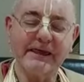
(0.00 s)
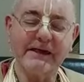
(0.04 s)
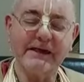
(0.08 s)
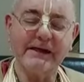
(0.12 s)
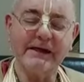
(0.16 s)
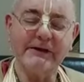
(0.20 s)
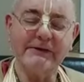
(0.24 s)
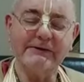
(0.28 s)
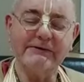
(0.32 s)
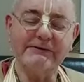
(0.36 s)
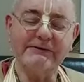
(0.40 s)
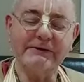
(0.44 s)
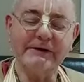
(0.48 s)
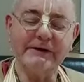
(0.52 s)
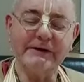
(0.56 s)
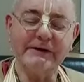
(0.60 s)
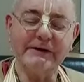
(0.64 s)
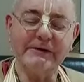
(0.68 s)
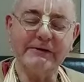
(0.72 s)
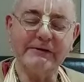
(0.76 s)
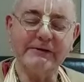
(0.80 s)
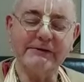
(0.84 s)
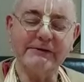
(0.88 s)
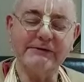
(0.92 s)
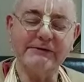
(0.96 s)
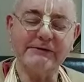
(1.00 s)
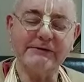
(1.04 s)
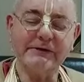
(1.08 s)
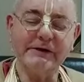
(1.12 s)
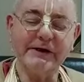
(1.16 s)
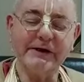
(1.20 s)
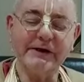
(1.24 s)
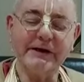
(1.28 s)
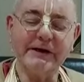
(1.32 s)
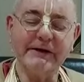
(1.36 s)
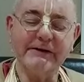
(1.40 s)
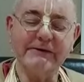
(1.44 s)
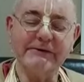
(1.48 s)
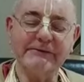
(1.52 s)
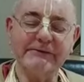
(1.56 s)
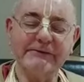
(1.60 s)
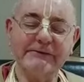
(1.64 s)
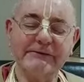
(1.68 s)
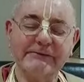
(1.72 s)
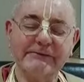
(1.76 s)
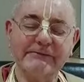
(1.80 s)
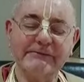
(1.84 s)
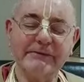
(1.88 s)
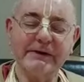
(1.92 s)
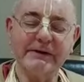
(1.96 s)
and seeing Krishna as
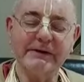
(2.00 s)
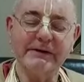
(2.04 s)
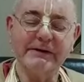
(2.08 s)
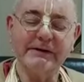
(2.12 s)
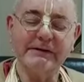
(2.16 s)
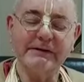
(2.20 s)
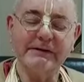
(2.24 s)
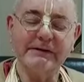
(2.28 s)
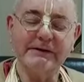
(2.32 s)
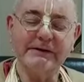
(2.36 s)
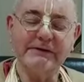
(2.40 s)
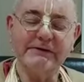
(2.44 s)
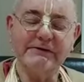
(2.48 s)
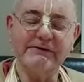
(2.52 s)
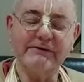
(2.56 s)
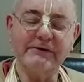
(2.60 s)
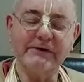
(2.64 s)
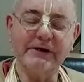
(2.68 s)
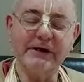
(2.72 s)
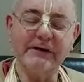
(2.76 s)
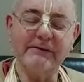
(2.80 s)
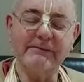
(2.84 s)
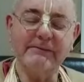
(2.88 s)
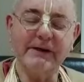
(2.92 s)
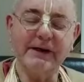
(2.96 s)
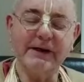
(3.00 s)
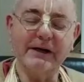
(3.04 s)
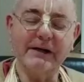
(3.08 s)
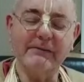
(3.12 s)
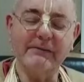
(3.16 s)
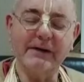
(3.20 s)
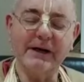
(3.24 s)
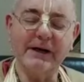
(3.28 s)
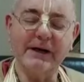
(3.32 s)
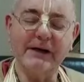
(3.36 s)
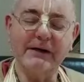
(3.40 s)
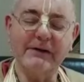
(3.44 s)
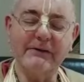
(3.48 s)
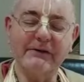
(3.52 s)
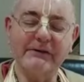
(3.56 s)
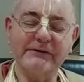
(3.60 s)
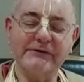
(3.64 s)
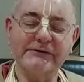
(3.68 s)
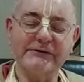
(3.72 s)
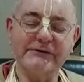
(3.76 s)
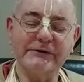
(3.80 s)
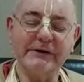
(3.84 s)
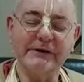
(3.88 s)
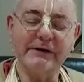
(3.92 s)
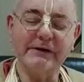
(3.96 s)
Ishvara Parama
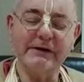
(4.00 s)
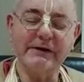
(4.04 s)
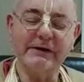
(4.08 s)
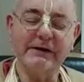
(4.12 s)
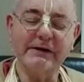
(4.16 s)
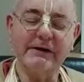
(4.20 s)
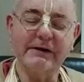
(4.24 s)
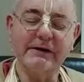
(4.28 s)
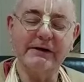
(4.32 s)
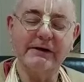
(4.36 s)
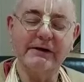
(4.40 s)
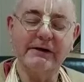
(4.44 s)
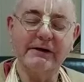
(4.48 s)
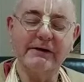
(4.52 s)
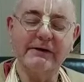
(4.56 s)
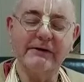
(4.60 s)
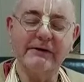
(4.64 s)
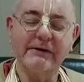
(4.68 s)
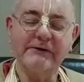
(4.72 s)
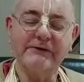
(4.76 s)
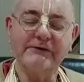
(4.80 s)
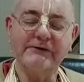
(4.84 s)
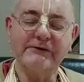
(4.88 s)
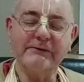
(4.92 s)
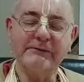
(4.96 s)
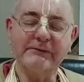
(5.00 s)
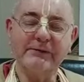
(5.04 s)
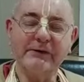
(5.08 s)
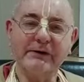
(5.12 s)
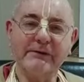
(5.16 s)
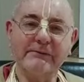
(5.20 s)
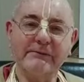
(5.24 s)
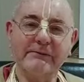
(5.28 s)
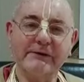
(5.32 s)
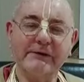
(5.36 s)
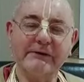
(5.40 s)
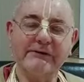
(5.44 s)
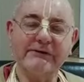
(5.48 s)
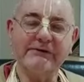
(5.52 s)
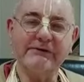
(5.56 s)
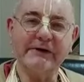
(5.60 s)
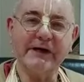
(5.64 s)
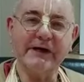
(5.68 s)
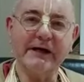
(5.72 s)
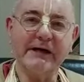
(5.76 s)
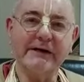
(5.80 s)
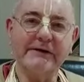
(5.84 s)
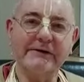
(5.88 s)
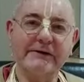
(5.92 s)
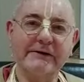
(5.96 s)
Krishna, the Supreme
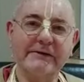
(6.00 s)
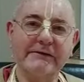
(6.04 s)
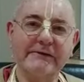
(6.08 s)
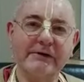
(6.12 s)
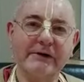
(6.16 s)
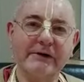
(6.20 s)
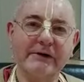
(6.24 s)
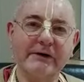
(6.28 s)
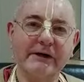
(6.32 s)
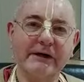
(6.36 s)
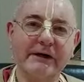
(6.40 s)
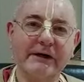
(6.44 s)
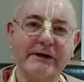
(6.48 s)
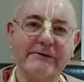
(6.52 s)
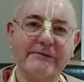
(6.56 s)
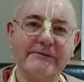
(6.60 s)
Personality of Godhead.